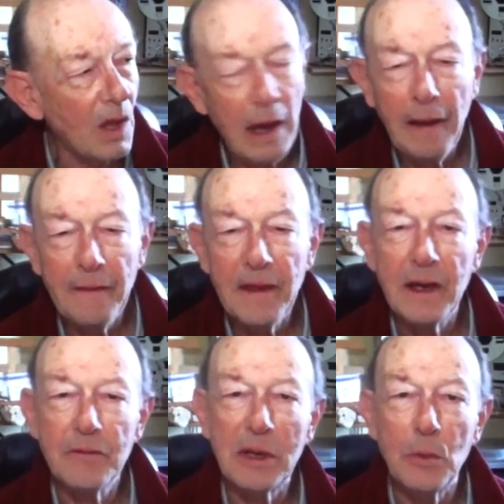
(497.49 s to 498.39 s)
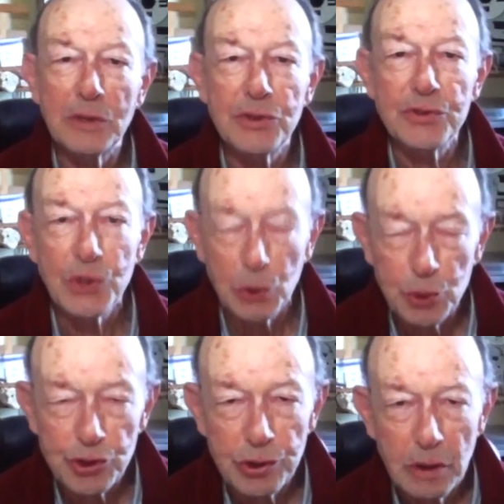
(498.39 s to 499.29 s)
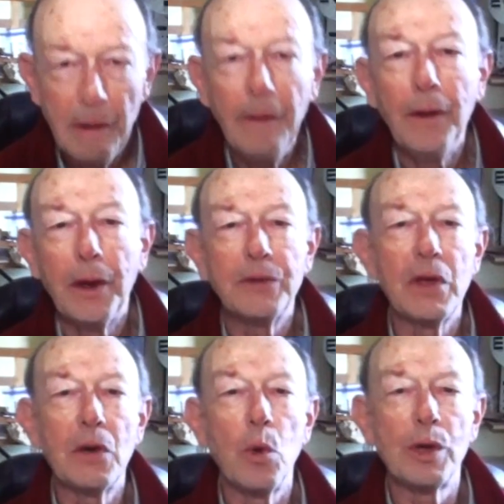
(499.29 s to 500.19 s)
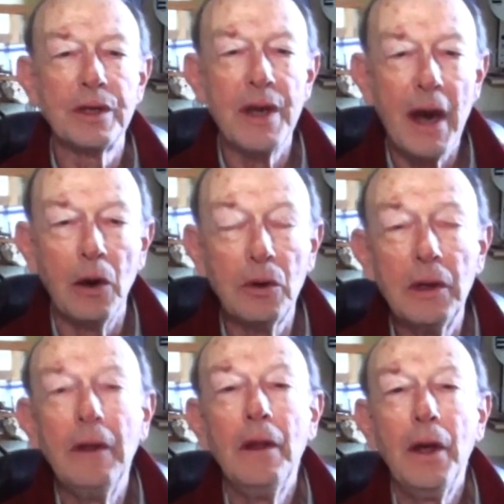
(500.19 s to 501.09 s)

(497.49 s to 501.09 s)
and that everybody wants a solution, and they want it now,